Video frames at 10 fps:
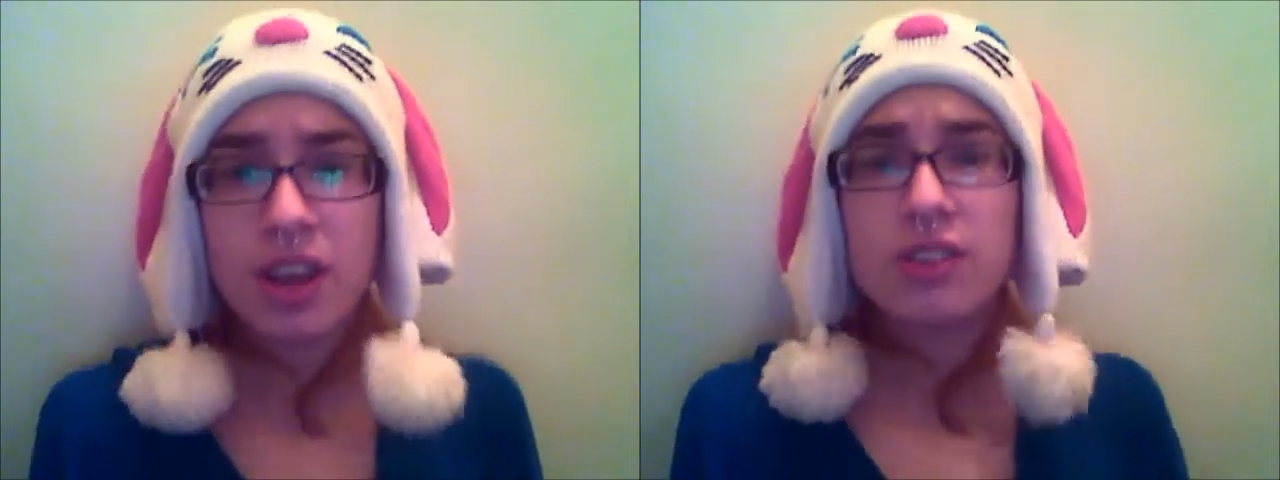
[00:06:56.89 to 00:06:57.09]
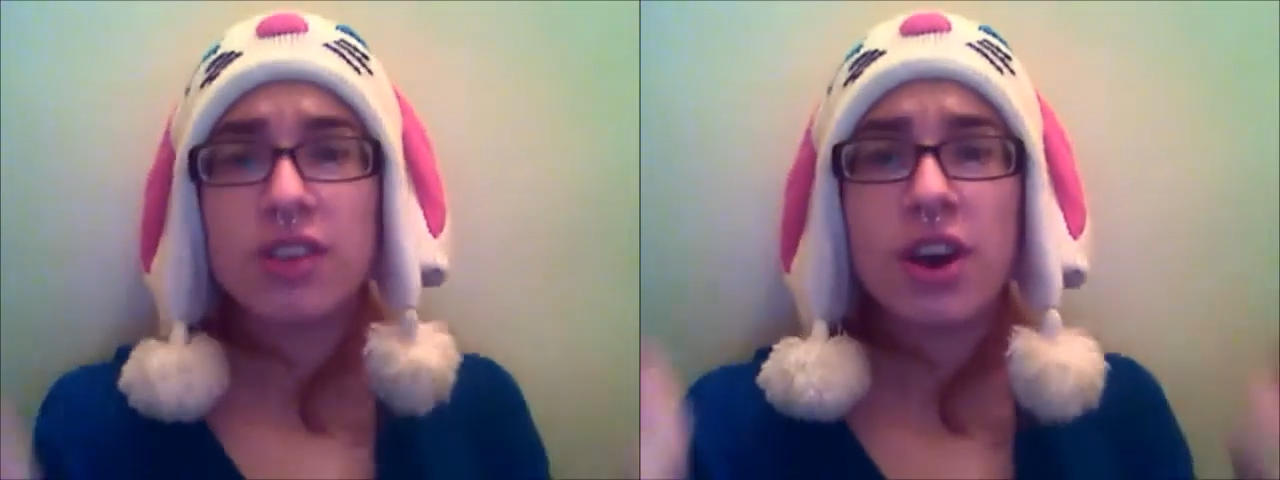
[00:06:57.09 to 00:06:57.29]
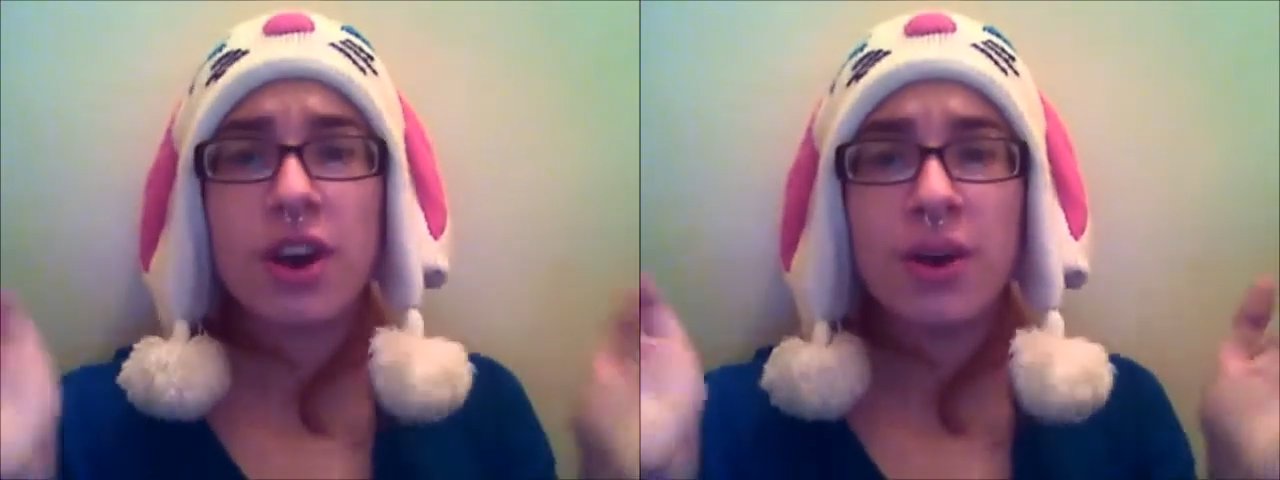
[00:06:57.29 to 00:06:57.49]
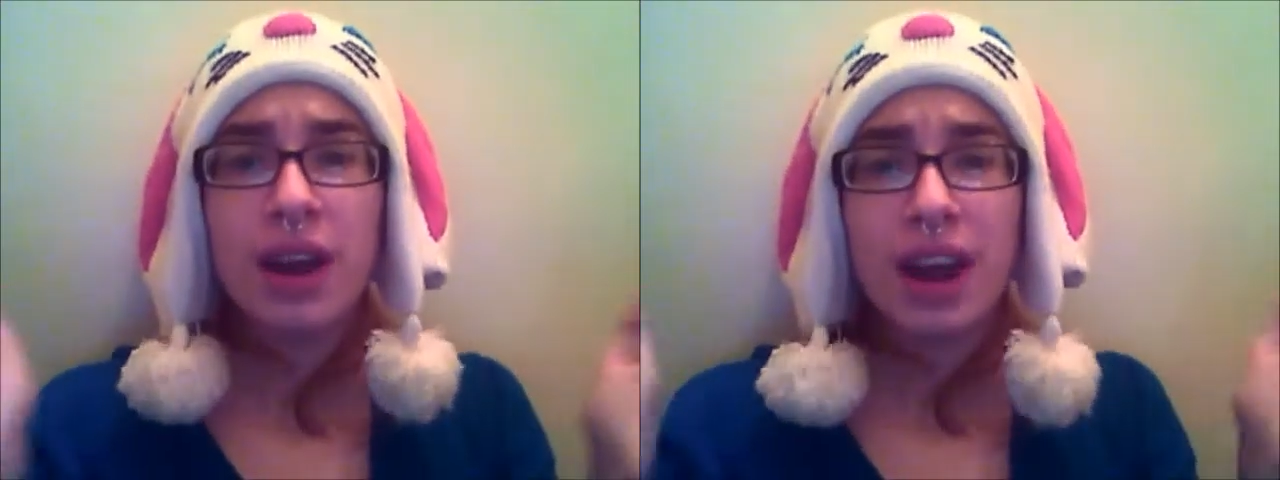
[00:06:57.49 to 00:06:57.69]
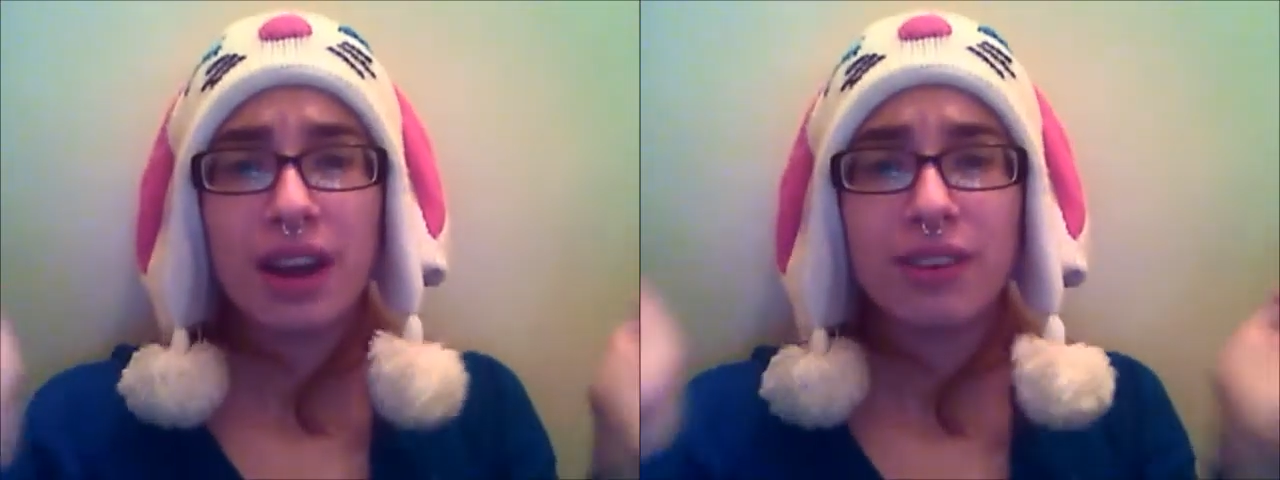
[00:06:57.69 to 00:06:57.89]

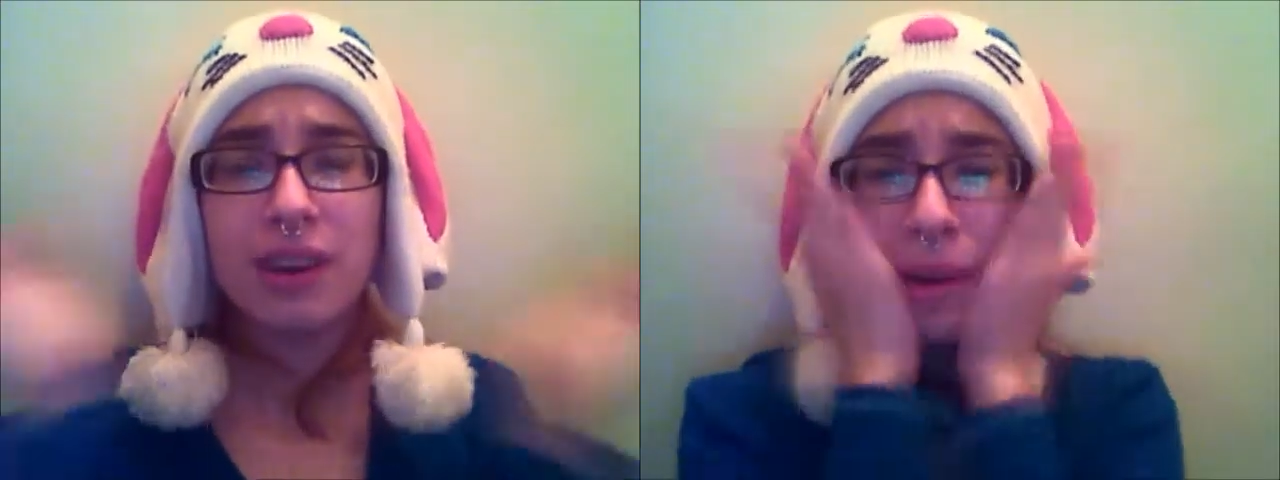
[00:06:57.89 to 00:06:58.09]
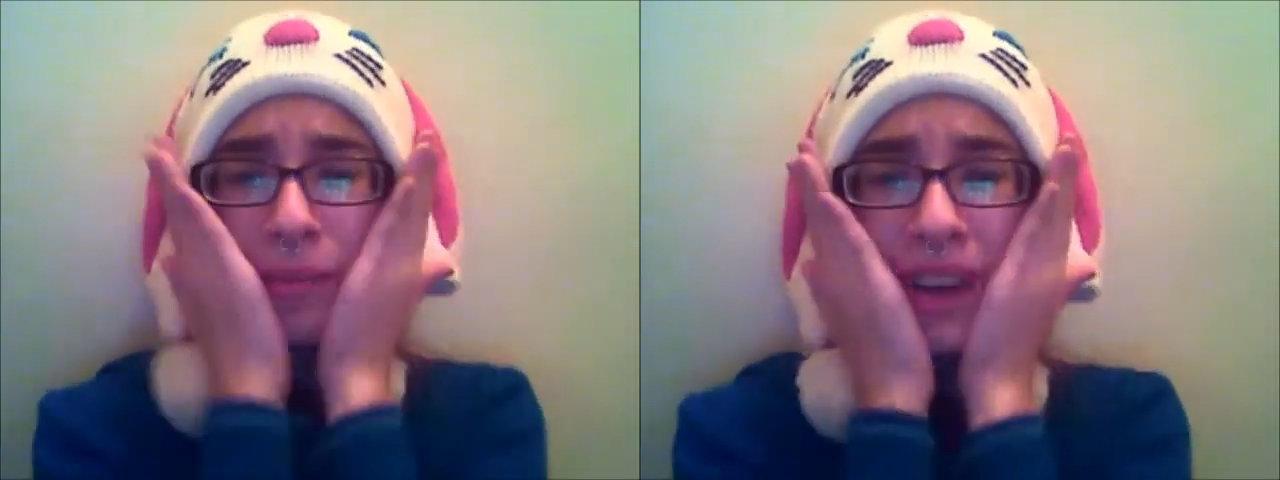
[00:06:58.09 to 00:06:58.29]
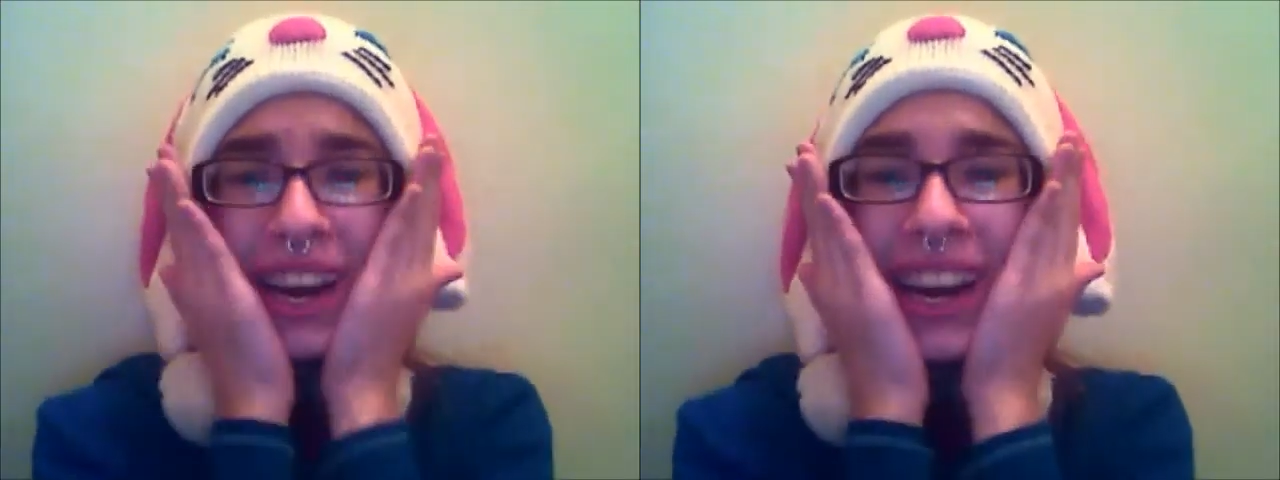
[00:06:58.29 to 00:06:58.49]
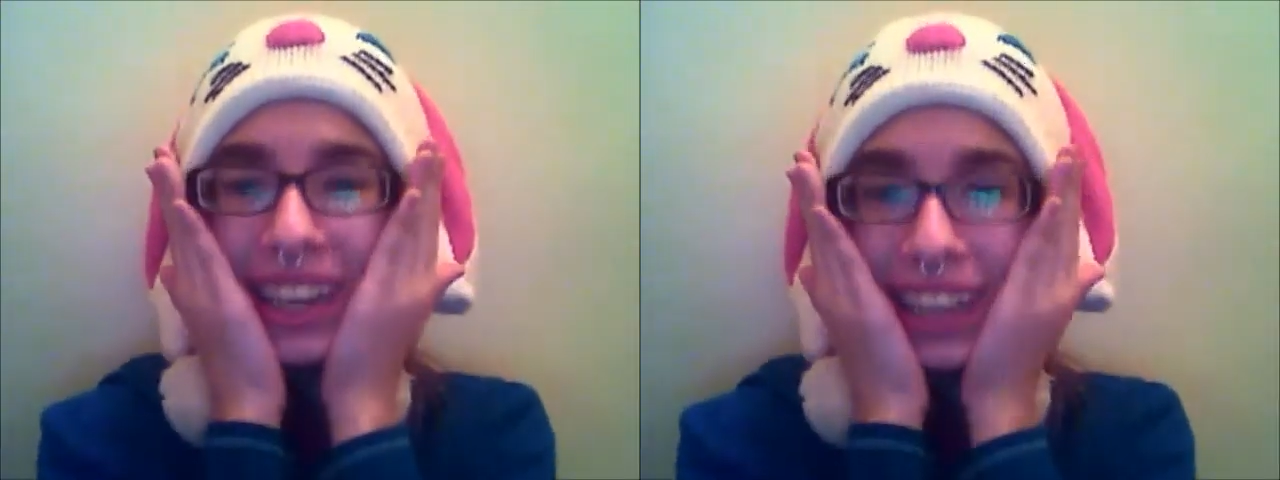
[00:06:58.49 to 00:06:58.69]
So remember,